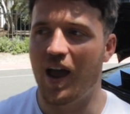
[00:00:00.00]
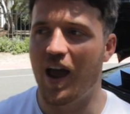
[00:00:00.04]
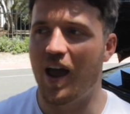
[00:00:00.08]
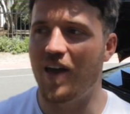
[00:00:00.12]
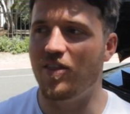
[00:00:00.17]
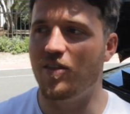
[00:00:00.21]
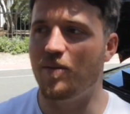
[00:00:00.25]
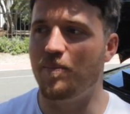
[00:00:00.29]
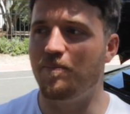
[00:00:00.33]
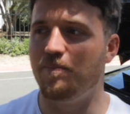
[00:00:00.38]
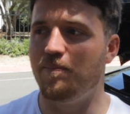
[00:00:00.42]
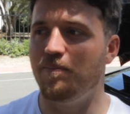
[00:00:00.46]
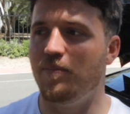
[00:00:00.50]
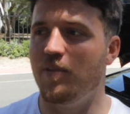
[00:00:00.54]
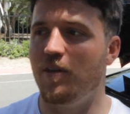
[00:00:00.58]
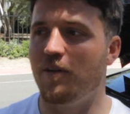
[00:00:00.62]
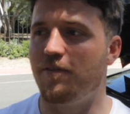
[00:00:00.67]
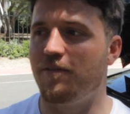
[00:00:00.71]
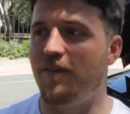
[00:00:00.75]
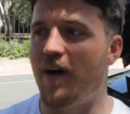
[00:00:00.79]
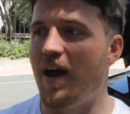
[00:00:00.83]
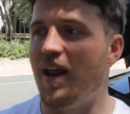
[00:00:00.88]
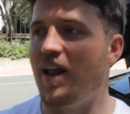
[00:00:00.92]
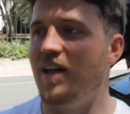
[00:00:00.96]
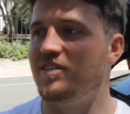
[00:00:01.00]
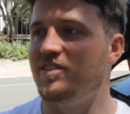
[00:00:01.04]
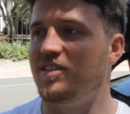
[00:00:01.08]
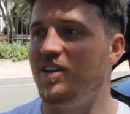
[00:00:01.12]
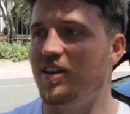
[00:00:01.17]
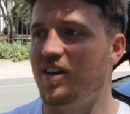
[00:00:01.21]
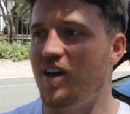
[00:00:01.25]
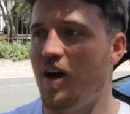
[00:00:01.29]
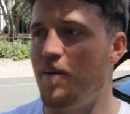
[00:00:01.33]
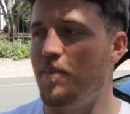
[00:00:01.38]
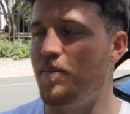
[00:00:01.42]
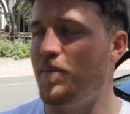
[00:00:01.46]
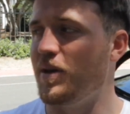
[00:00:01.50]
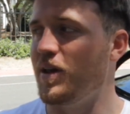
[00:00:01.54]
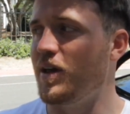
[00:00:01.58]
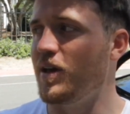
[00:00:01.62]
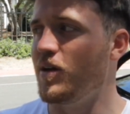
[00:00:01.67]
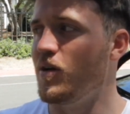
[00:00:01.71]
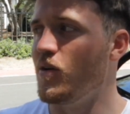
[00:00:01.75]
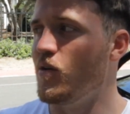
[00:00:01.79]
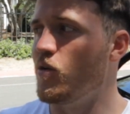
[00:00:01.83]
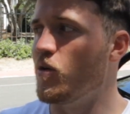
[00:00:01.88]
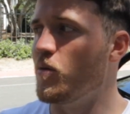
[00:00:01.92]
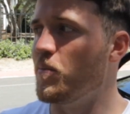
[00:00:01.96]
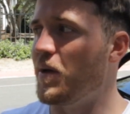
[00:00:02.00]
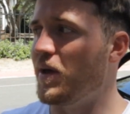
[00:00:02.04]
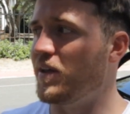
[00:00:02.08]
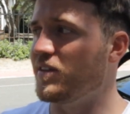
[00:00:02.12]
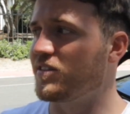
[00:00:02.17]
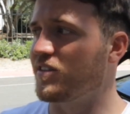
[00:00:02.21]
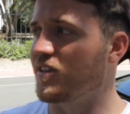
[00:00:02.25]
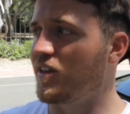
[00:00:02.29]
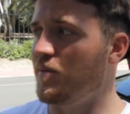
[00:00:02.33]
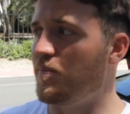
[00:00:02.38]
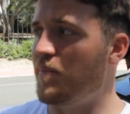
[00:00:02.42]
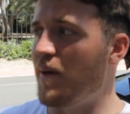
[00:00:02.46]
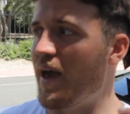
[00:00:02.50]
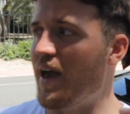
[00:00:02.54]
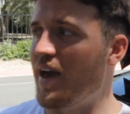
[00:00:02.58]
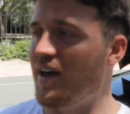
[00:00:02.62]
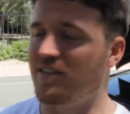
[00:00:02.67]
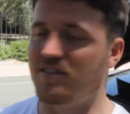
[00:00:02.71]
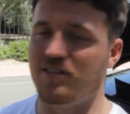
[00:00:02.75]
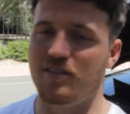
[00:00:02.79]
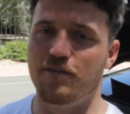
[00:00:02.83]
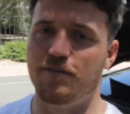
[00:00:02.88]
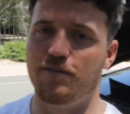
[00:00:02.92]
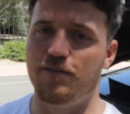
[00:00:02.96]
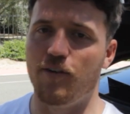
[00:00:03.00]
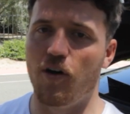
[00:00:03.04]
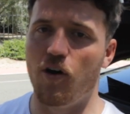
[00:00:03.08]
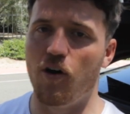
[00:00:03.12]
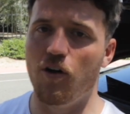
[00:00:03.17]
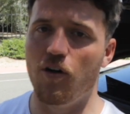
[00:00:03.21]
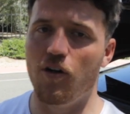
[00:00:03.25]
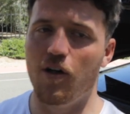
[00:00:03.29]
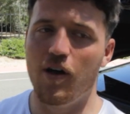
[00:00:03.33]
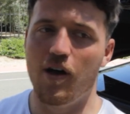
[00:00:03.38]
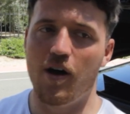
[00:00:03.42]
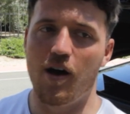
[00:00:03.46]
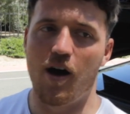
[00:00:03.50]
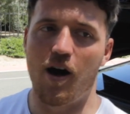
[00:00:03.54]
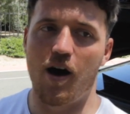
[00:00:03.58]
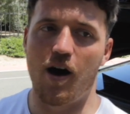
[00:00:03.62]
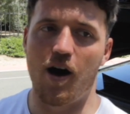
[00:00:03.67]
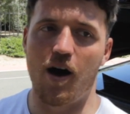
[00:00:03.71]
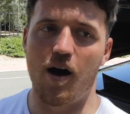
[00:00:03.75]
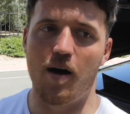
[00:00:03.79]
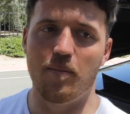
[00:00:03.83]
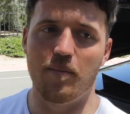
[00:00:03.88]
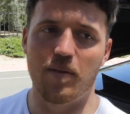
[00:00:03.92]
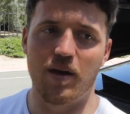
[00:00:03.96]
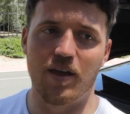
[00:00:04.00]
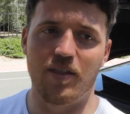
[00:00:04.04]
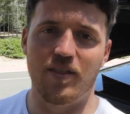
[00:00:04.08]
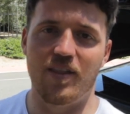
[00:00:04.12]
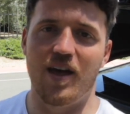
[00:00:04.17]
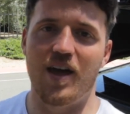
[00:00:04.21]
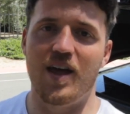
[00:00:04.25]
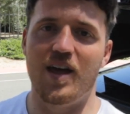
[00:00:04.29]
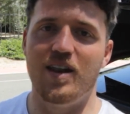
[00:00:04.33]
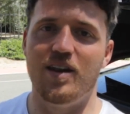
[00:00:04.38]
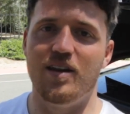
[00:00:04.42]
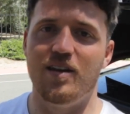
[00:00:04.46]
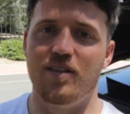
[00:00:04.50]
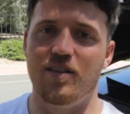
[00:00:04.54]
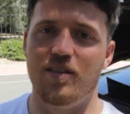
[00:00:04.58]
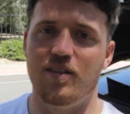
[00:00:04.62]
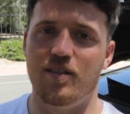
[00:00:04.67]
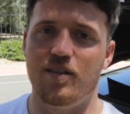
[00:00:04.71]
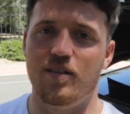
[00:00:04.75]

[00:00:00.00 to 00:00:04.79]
and the financing company will basically pay us in full, and then